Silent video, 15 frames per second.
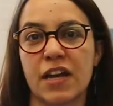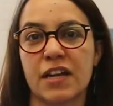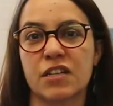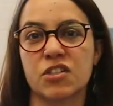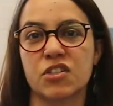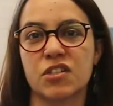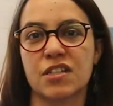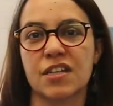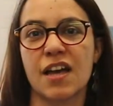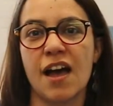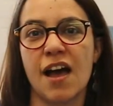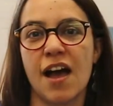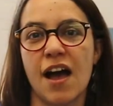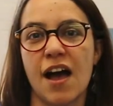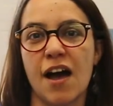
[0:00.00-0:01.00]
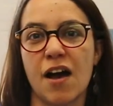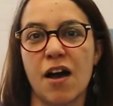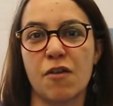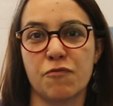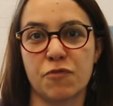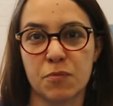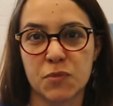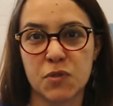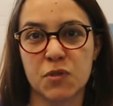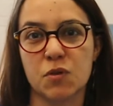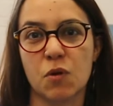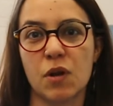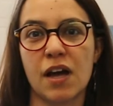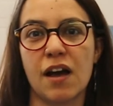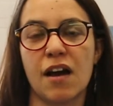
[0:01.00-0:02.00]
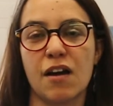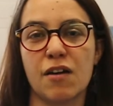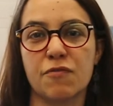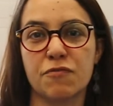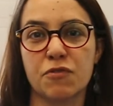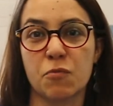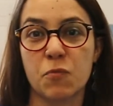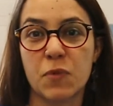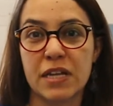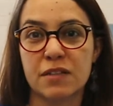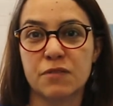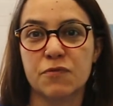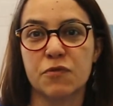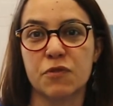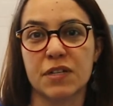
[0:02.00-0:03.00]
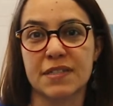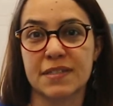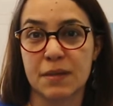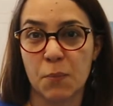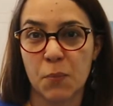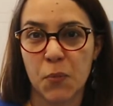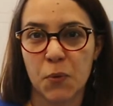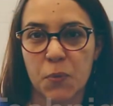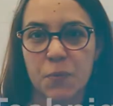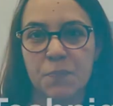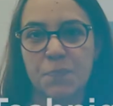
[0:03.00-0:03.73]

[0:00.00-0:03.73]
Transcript: energy from solar, from wind, for example.